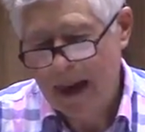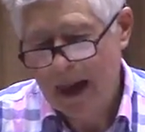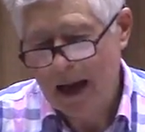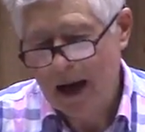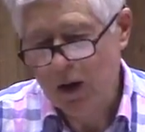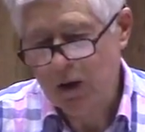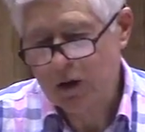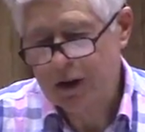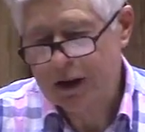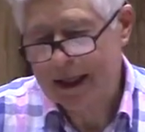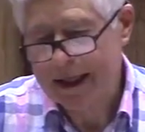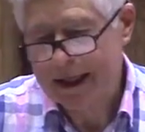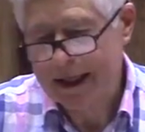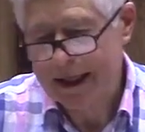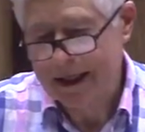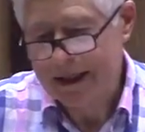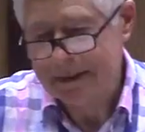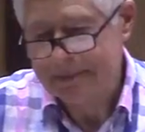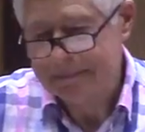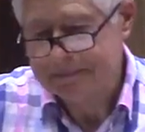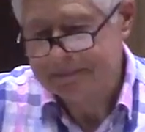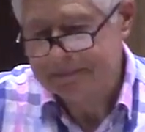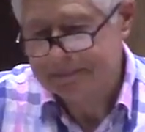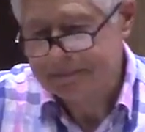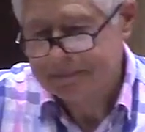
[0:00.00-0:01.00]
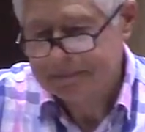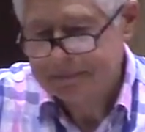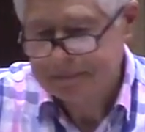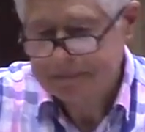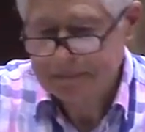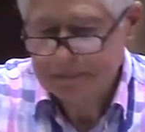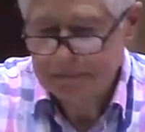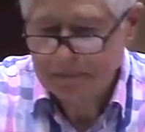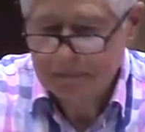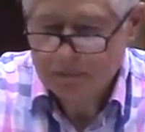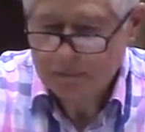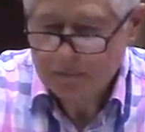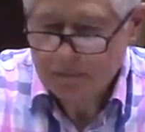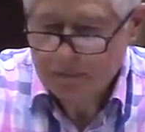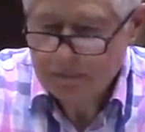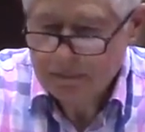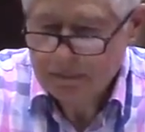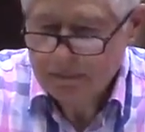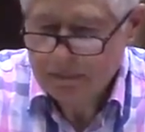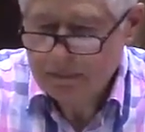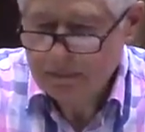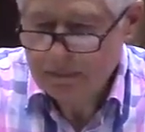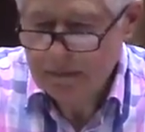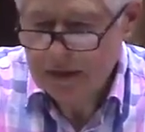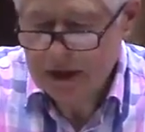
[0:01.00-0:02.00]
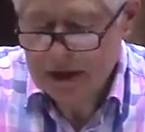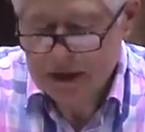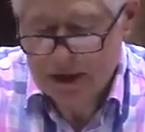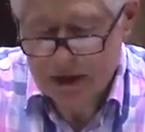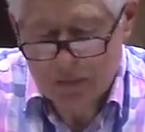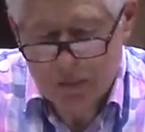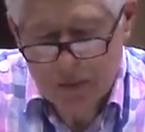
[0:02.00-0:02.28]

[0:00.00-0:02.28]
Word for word: Okay. So,